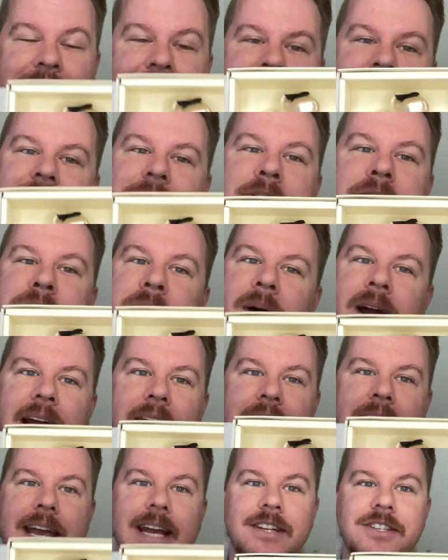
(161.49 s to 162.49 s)
This is why
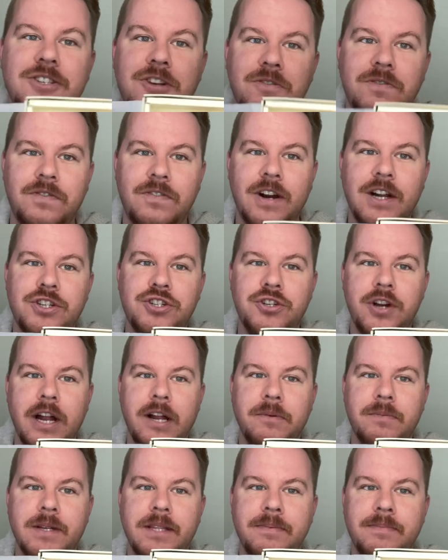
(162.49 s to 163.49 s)
I get so
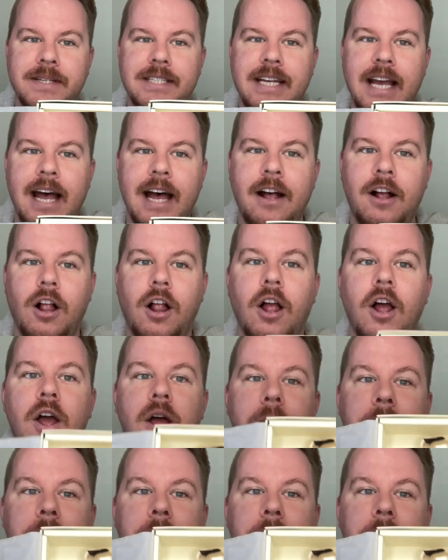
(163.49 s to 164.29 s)
frustrated with Mattel,